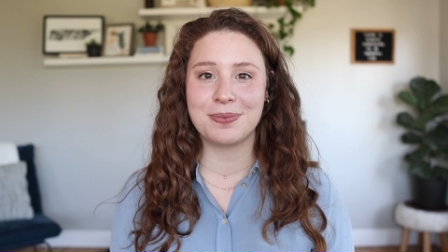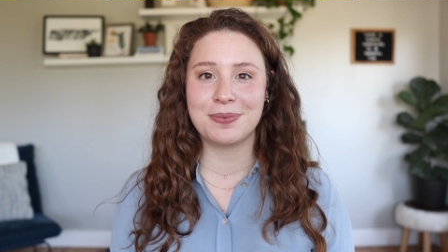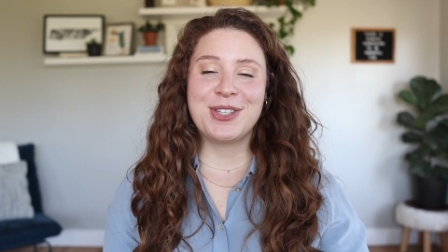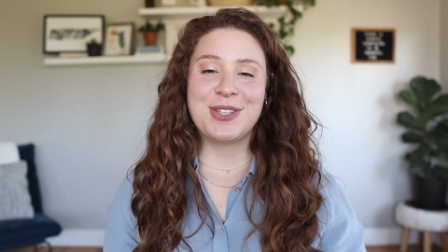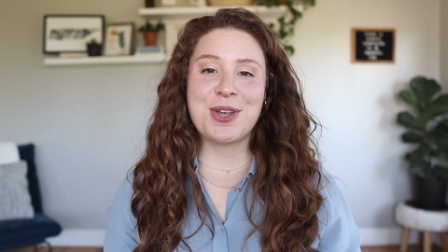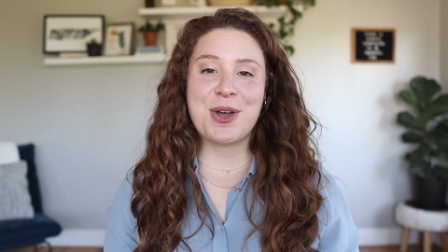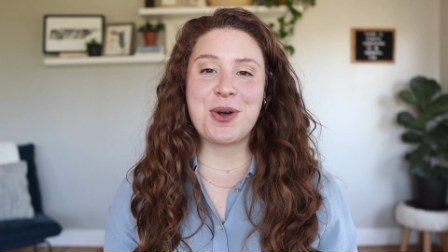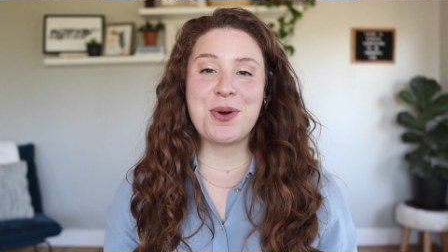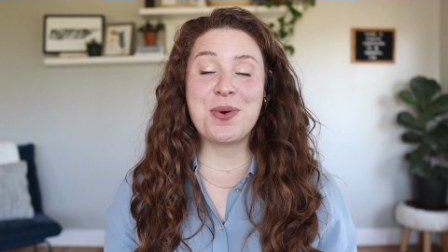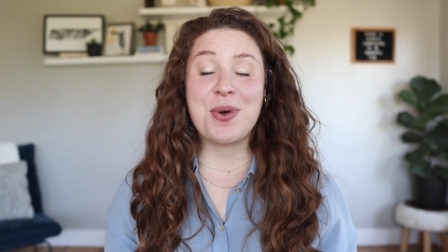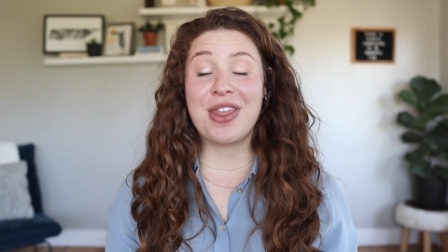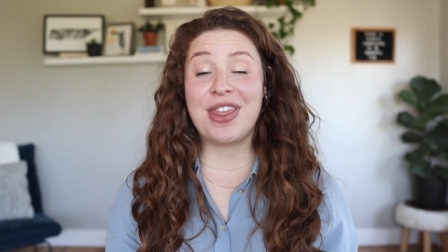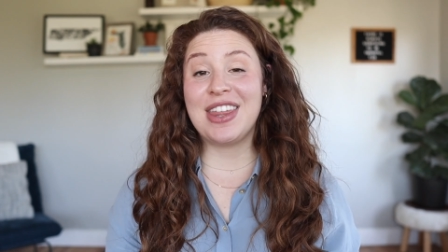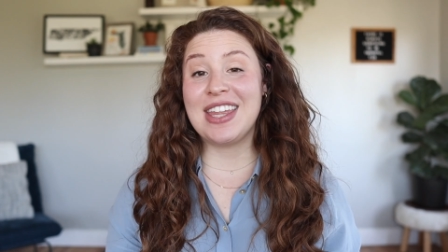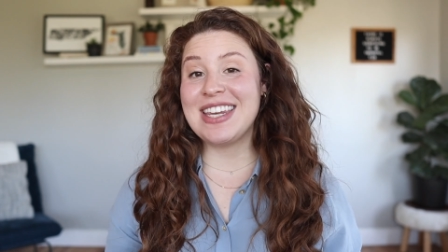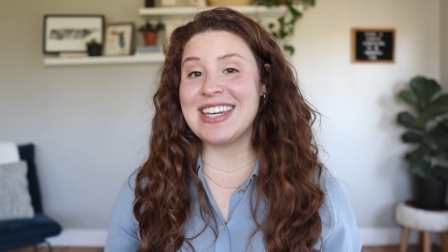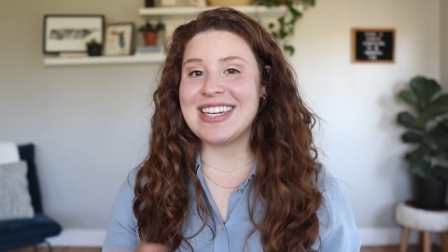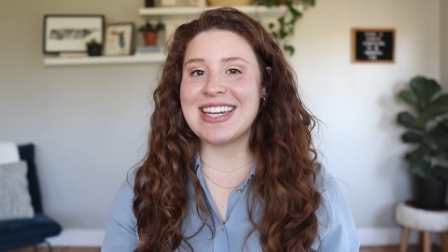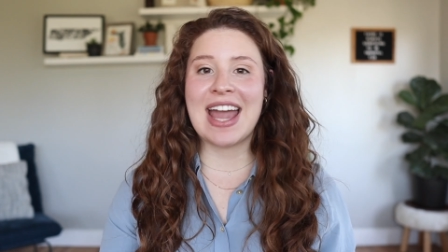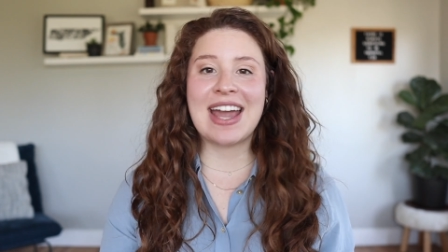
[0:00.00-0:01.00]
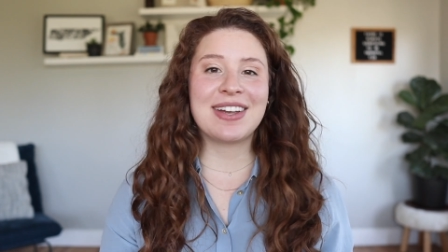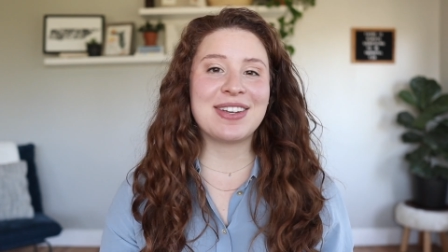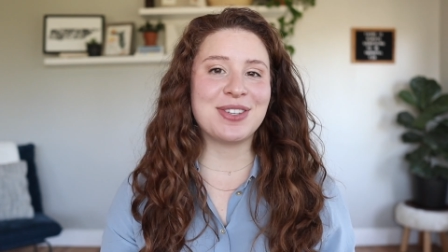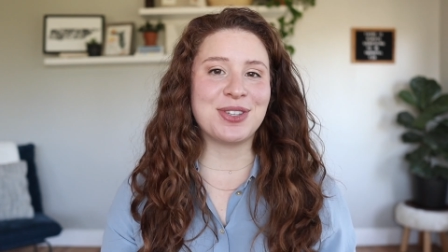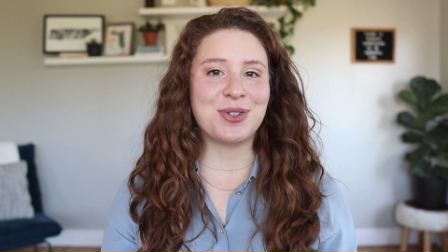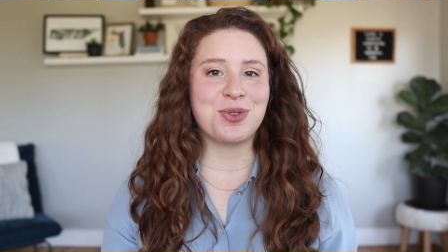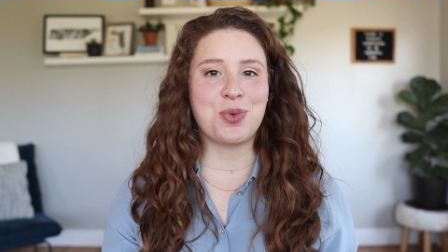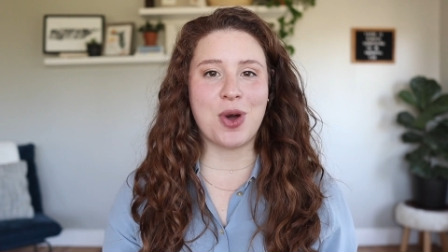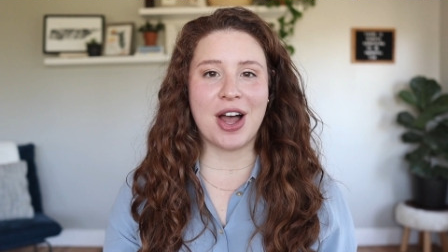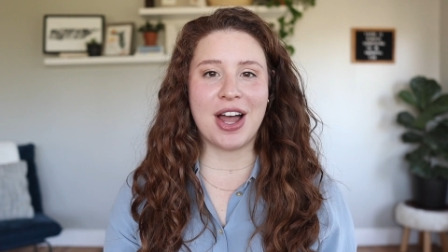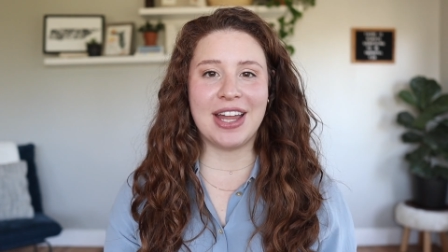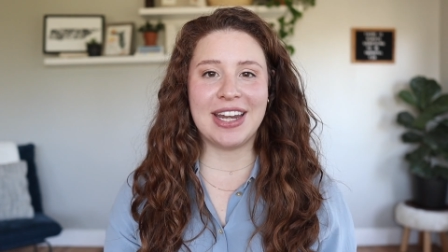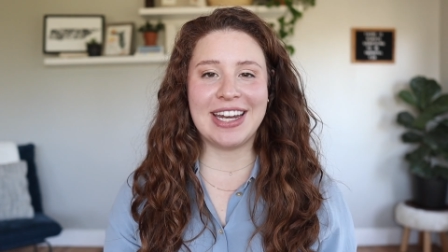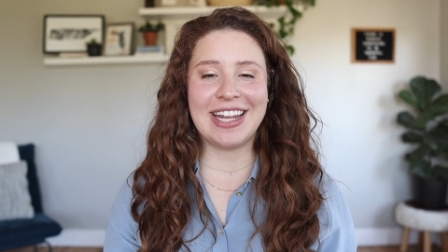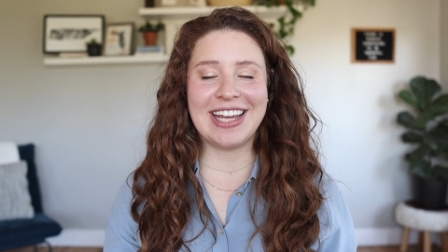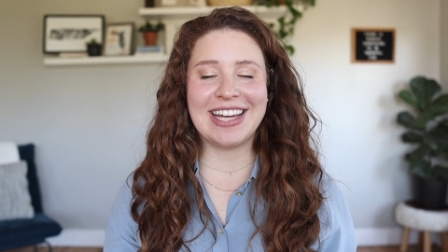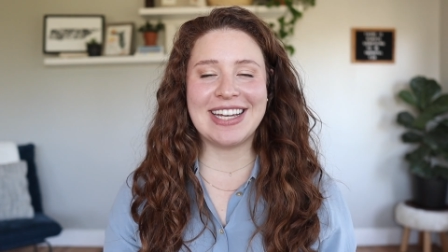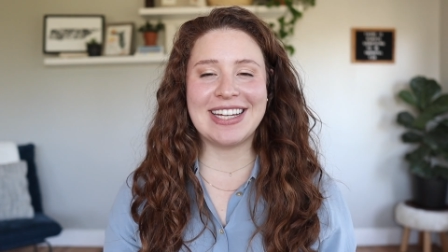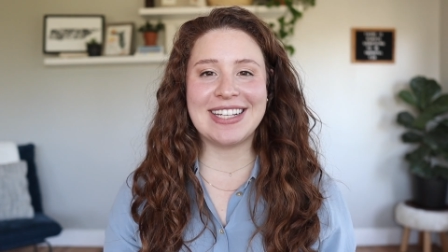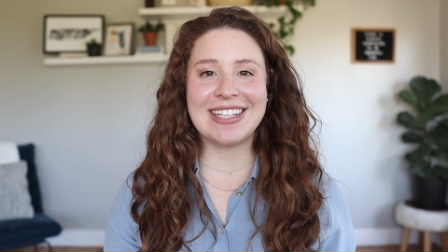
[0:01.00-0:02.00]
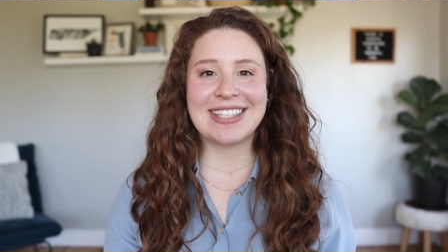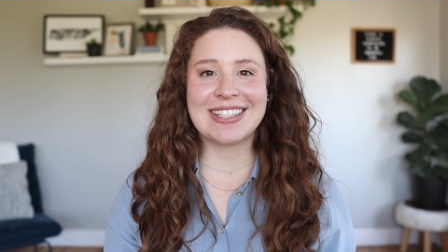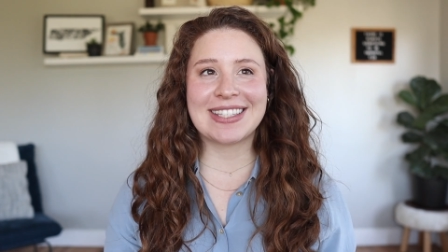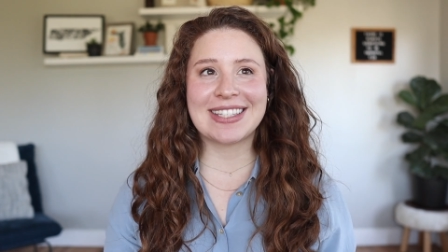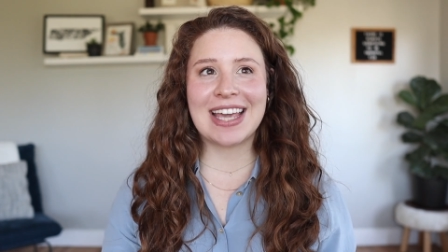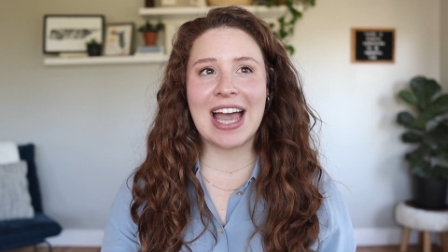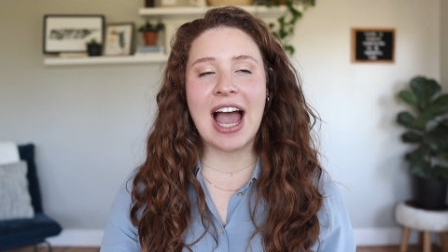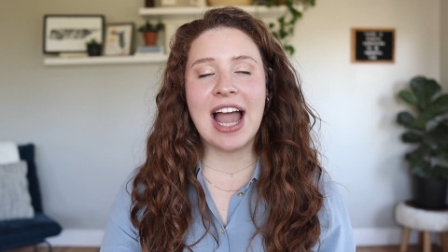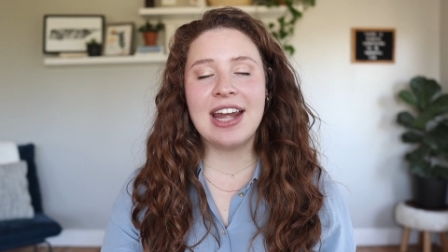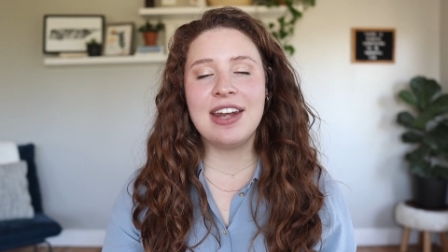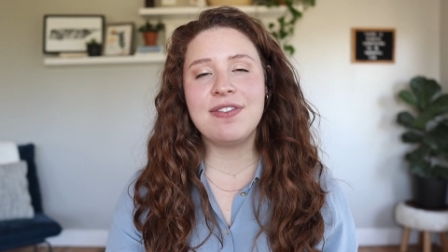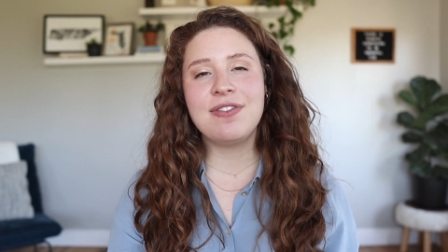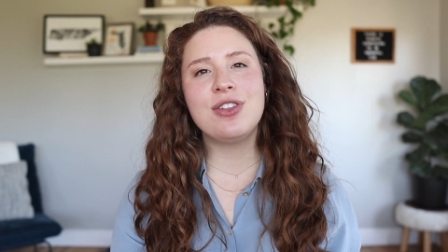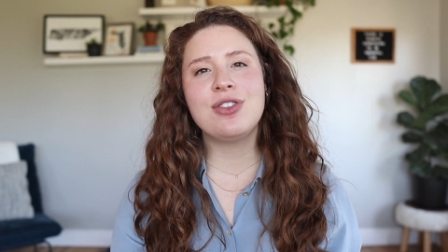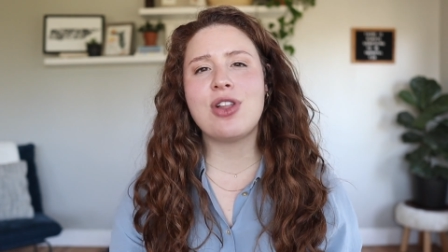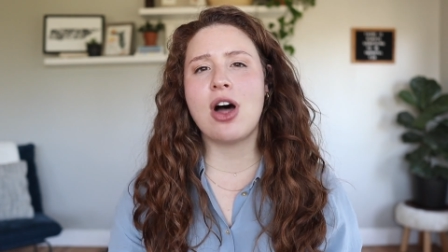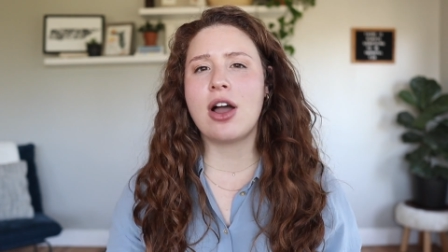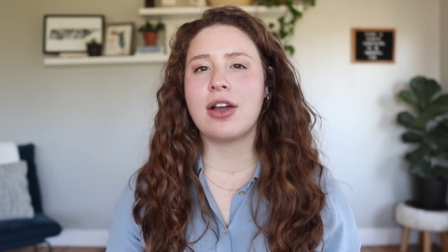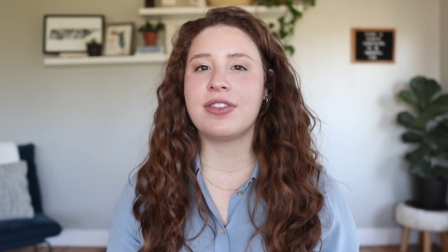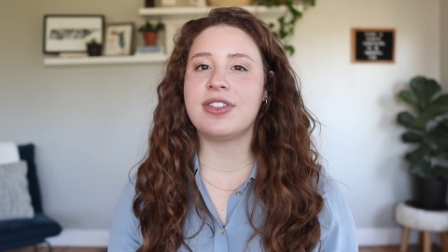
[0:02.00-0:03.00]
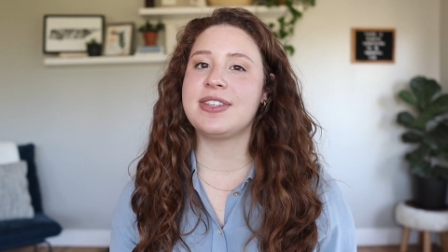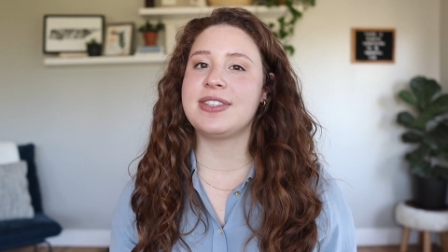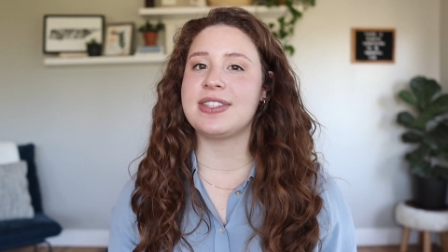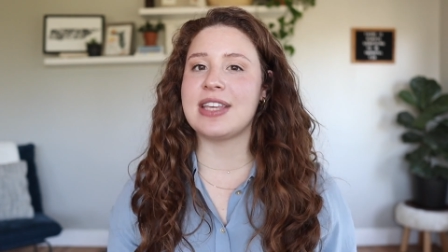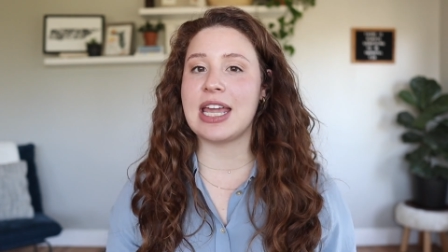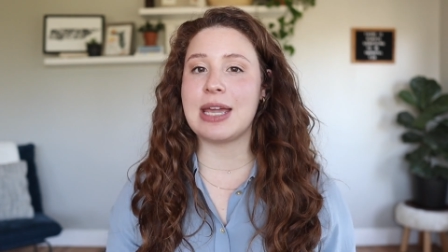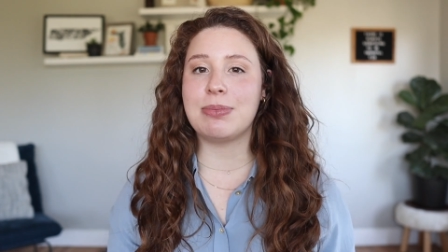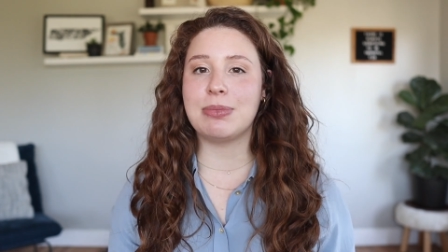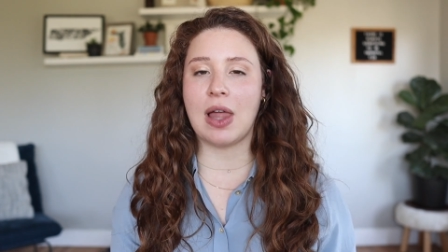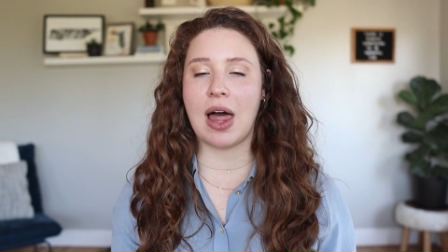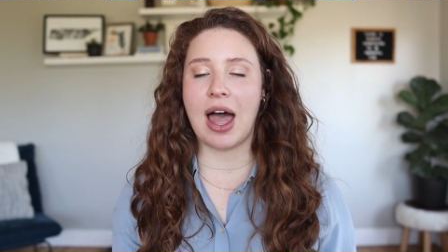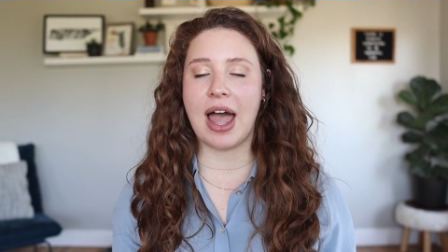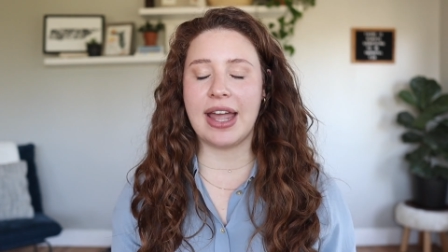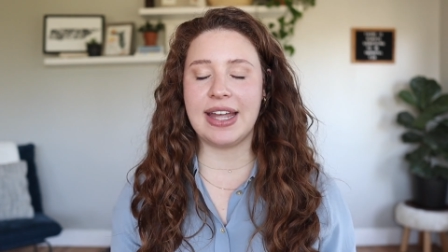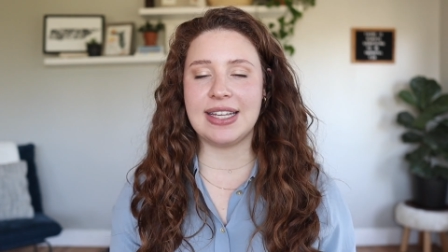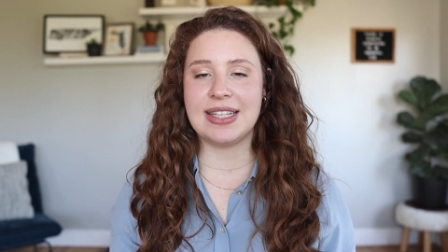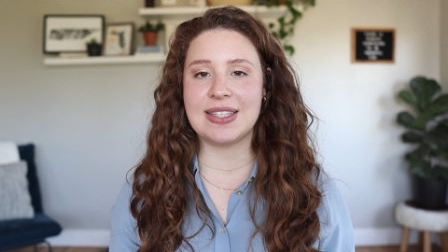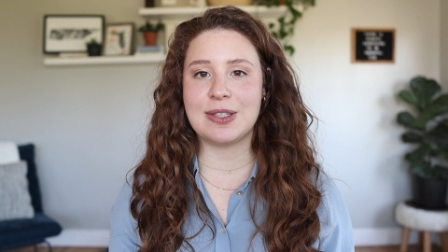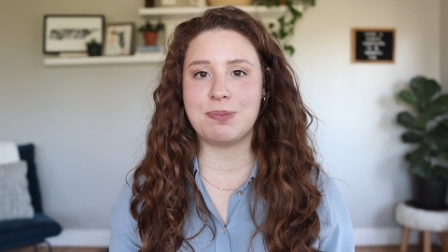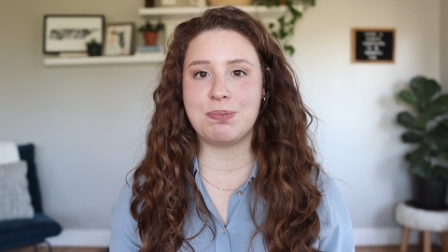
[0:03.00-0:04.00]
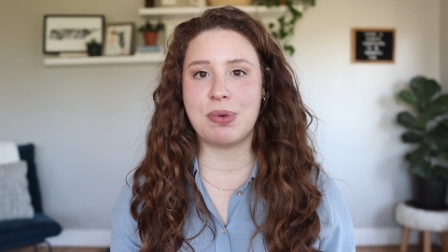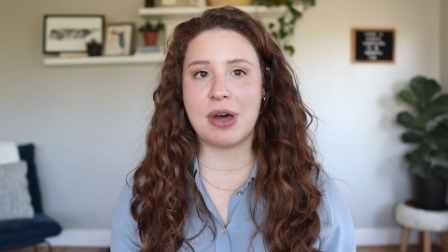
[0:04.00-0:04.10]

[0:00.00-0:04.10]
So the next one is kind of along the same lines,